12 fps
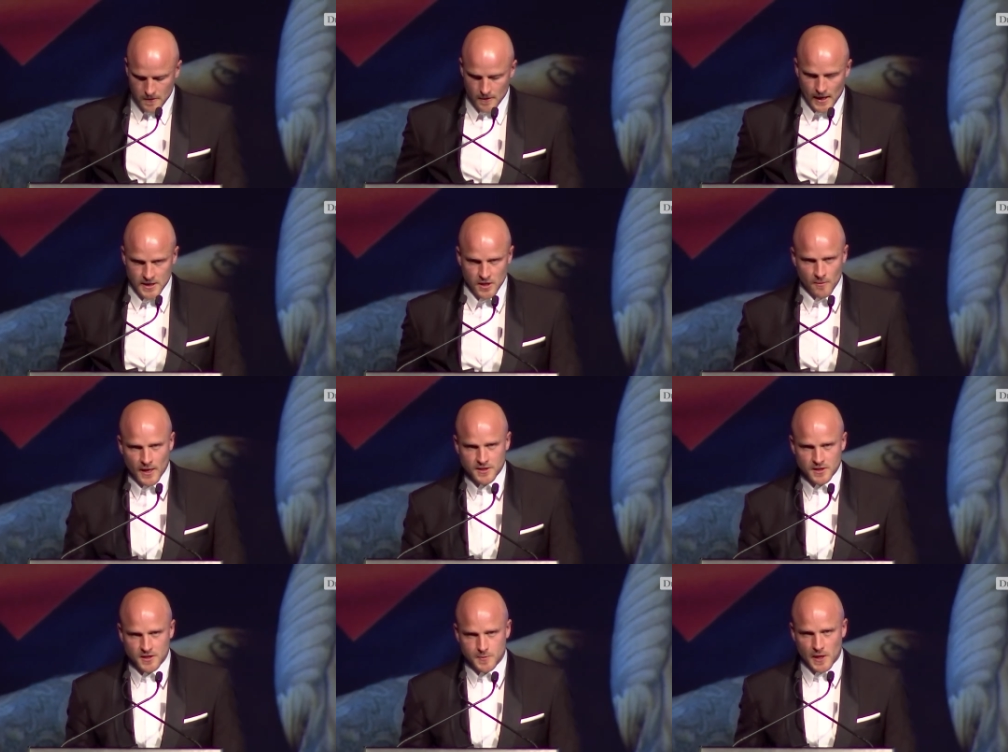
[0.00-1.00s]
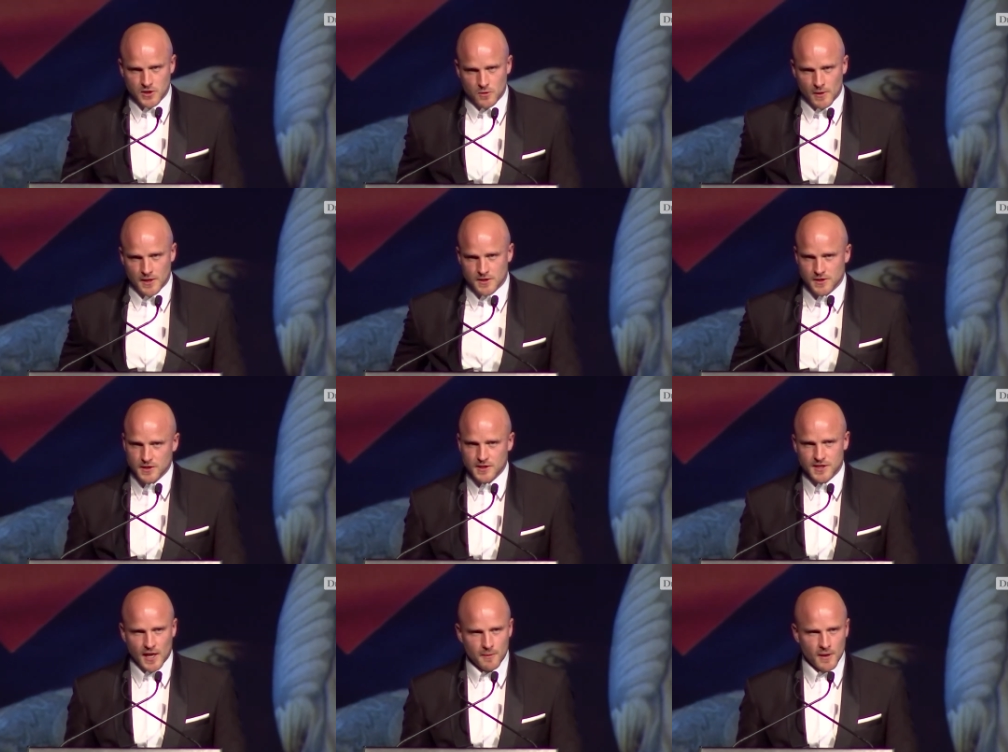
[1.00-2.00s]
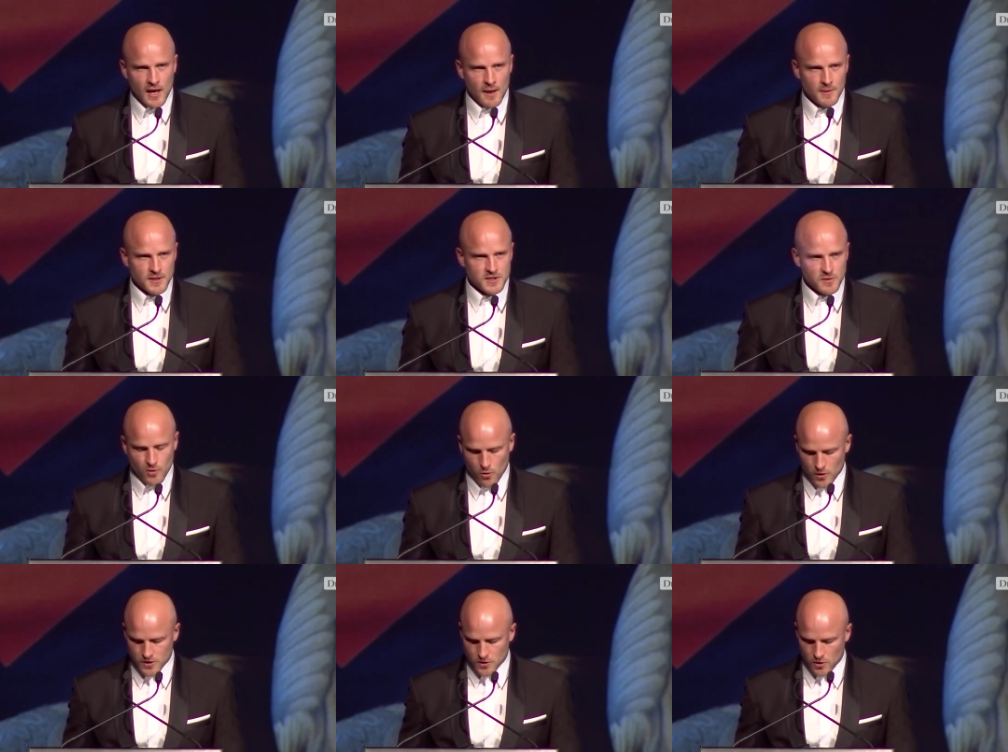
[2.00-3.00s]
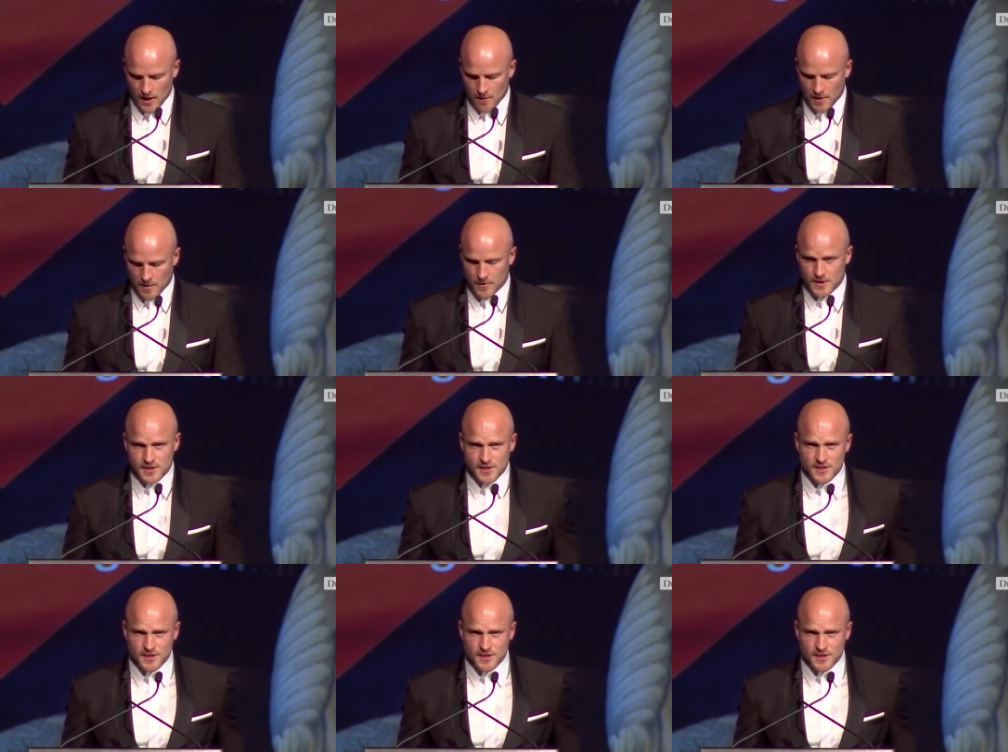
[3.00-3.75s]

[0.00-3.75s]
As I mentioned, a special mention to the Demon Army, the supporters, and all our members.